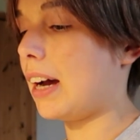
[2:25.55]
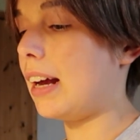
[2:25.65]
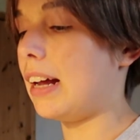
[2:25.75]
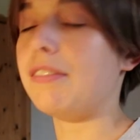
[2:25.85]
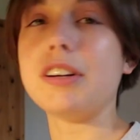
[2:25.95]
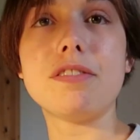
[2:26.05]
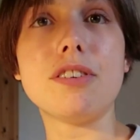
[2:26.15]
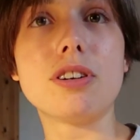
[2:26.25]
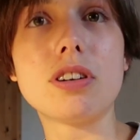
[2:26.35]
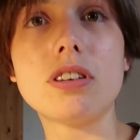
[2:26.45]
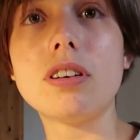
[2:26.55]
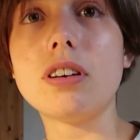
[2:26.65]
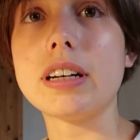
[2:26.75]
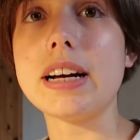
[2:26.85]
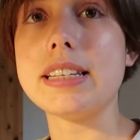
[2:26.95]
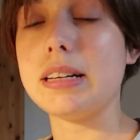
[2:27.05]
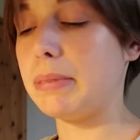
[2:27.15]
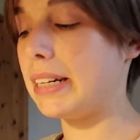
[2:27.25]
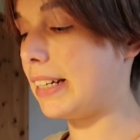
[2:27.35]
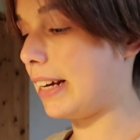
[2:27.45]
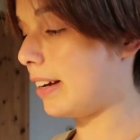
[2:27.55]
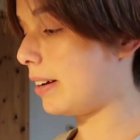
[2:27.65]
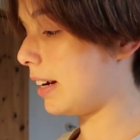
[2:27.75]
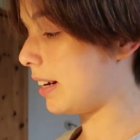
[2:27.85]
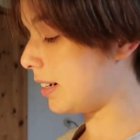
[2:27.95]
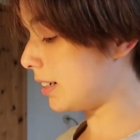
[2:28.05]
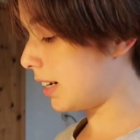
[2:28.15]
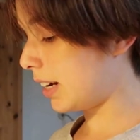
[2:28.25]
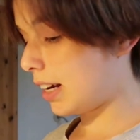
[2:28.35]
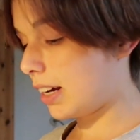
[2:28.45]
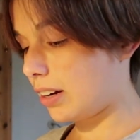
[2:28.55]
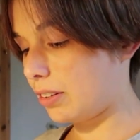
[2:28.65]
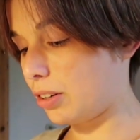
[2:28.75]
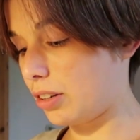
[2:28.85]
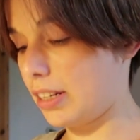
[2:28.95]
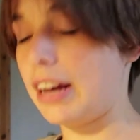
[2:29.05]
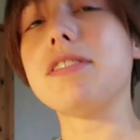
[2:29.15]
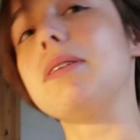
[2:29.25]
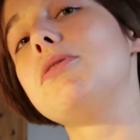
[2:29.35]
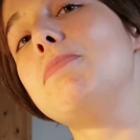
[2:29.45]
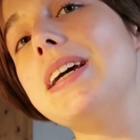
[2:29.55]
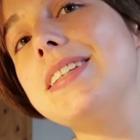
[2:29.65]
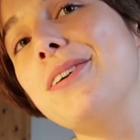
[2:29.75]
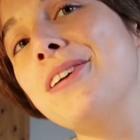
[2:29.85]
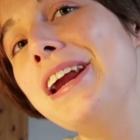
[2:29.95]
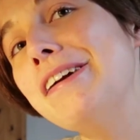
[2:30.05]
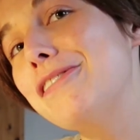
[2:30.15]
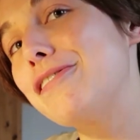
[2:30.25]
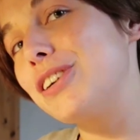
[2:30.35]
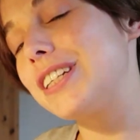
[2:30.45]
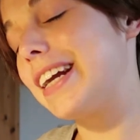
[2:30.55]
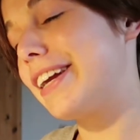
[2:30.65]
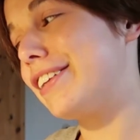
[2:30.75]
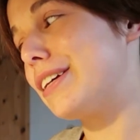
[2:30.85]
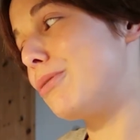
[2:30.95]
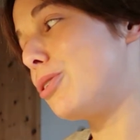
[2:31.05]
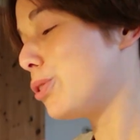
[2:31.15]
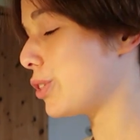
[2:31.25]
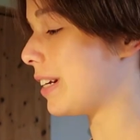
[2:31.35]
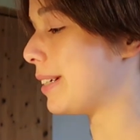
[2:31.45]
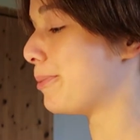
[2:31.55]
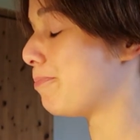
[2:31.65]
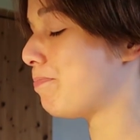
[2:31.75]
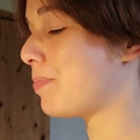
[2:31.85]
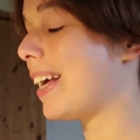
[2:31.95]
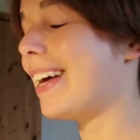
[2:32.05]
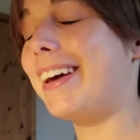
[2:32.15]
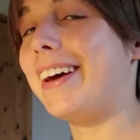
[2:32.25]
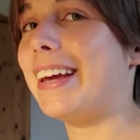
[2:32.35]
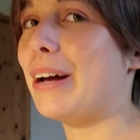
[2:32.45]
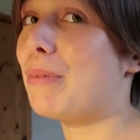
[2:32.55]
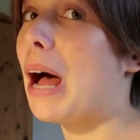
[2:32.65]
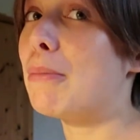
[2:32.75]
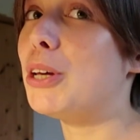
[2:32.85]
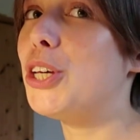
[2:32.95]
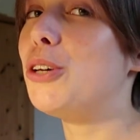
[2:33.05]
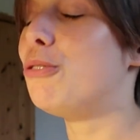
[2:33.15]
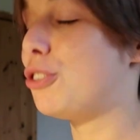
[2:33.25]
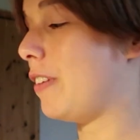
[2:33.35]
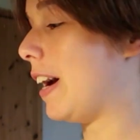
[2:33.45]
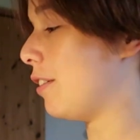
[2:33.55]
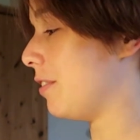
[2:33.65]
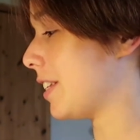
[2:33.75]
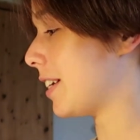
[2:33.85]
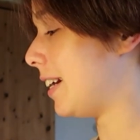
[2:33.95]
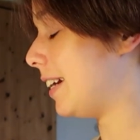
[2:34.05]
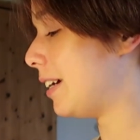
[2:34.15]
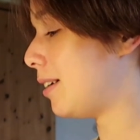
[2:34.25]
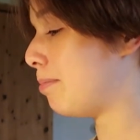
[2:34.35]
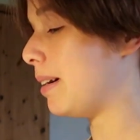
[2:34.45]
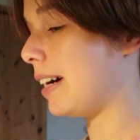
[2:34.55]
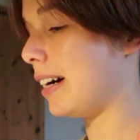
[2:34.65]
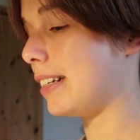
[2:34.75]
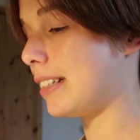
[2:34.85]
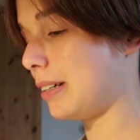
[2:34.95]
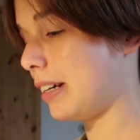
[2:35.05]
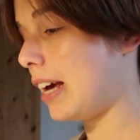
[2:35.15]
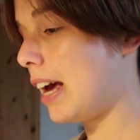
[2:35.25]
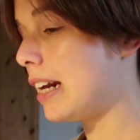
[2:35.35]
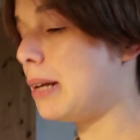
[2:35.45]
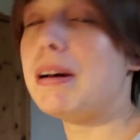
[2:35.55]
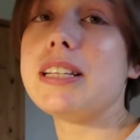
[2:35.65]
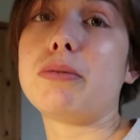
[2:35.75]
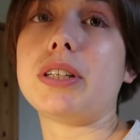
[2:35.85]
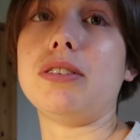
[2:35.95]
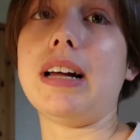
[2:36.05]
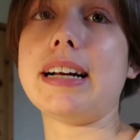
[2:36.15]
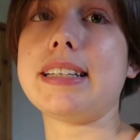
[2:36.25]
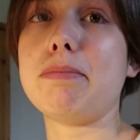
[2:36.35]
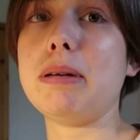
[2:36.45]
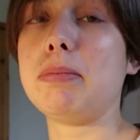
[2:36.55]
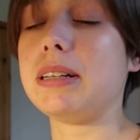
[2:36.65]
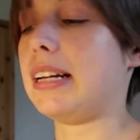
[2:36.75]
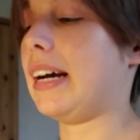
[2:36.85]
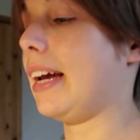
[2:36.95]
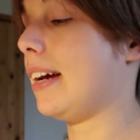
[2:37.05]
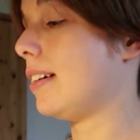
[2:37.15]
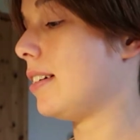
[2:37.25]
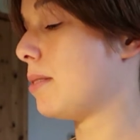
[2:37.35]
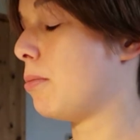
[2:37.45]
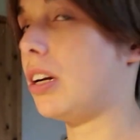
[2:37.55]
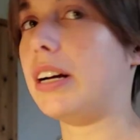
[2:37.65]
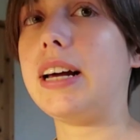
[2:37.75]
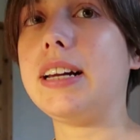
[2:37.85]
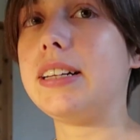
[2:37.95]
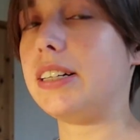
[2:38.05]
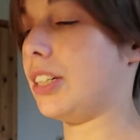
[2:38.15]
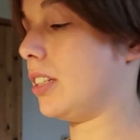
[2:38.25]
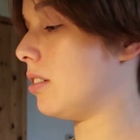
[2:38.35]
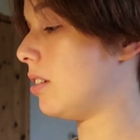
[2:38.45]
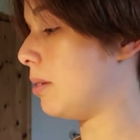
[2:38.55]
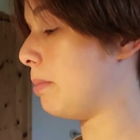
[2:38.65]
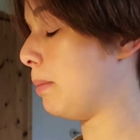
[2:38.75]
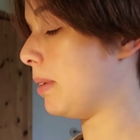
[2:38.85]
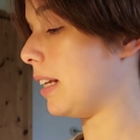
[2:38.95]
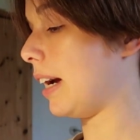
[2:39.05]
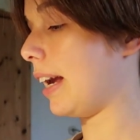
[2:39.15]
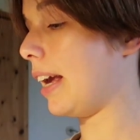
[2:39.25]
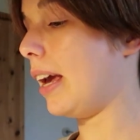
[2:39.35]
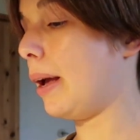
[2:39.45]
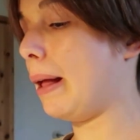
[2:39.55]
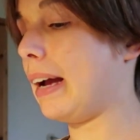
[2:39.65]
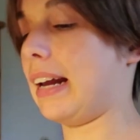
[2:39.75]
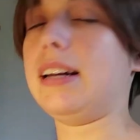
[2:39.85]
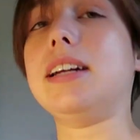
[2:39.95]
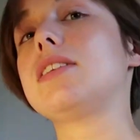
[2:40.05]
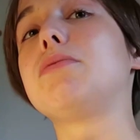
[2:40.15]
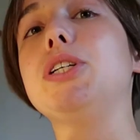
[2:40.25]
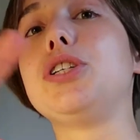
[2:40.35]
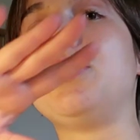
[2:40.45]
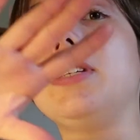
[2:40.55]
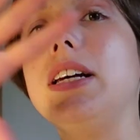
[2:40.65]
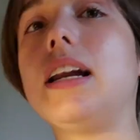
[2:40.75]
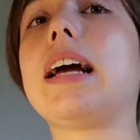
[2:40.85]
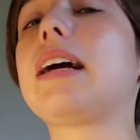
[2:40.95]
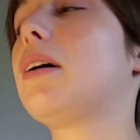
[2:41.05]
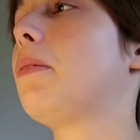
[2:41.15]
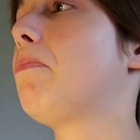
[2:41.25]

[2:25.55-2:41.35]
I love it for organizing my day, and you also have some space down here for taking some notes. And yeah, I'm a huge fan of this calendar, but depends on what you like. Some people like smaller calendars, or people like calendars in which you see like